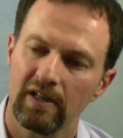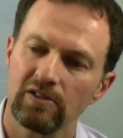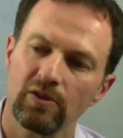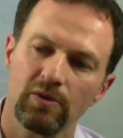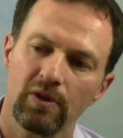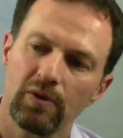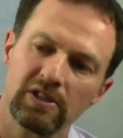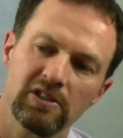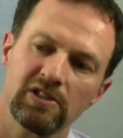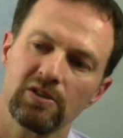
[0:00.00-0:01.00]
And so the
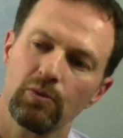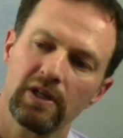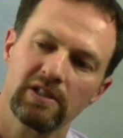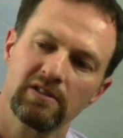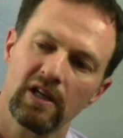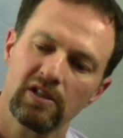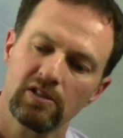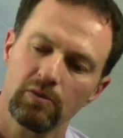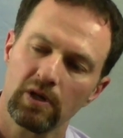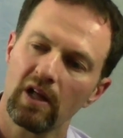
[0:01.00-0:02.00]
question is, to what extent
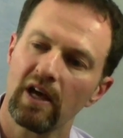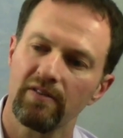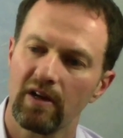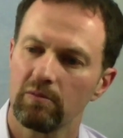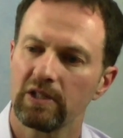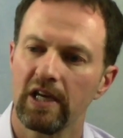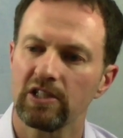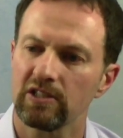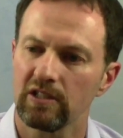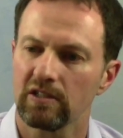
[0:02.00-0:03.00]
do we all have an
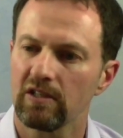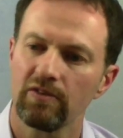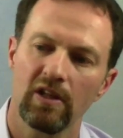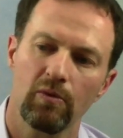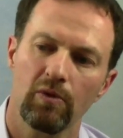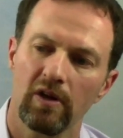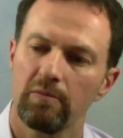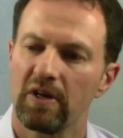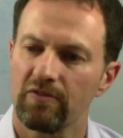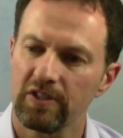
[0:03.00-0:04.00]
obligation, given that we're all
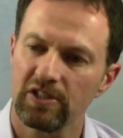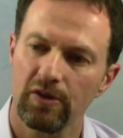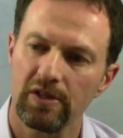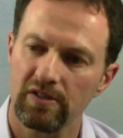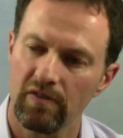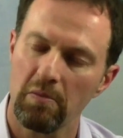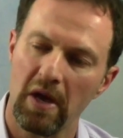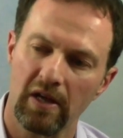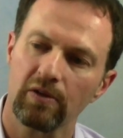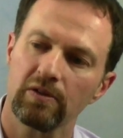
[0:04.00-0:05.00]
the beneficiaries of the
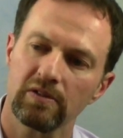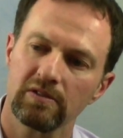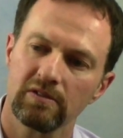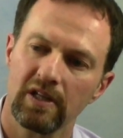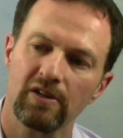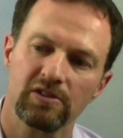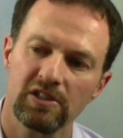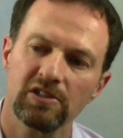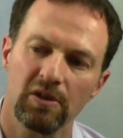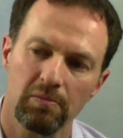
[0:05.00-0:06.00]
medical care
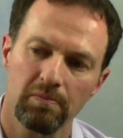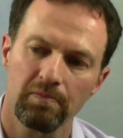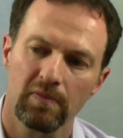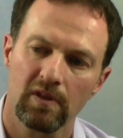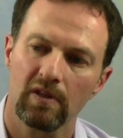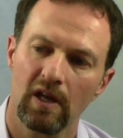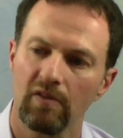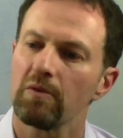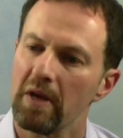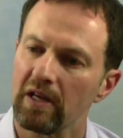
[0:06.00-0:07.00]
system and
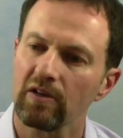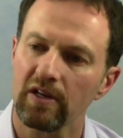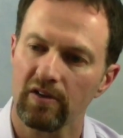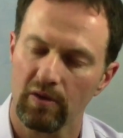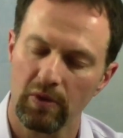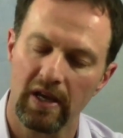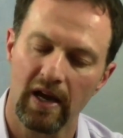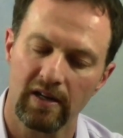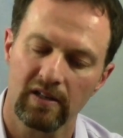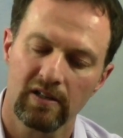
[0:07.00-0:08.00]
of the medical care that we
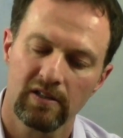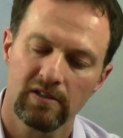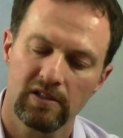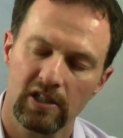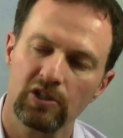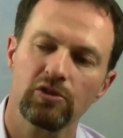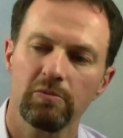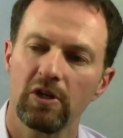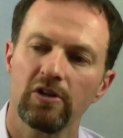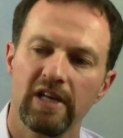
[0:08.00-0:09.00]
get, to
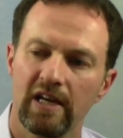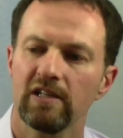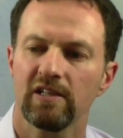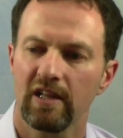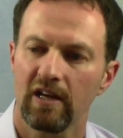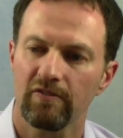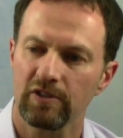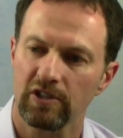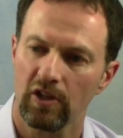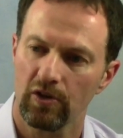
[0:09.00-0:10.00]
contribute our data to that
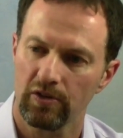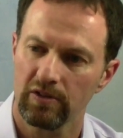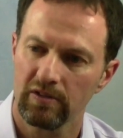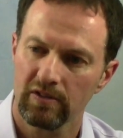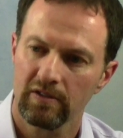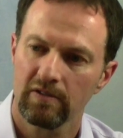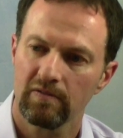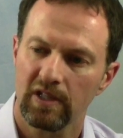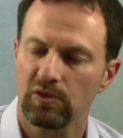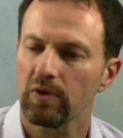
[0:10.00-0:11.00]
effort to learn?
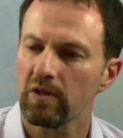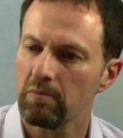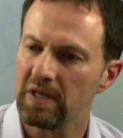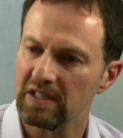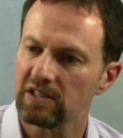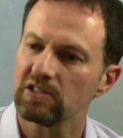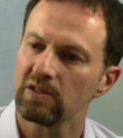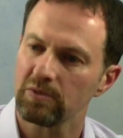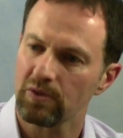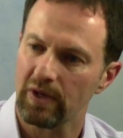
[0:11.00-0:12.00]
That's one of the big
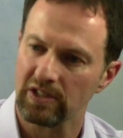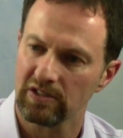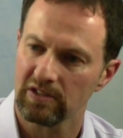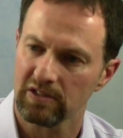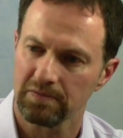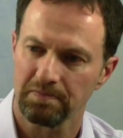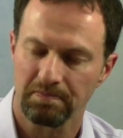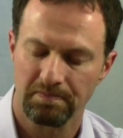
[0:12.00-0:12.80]
systems questions.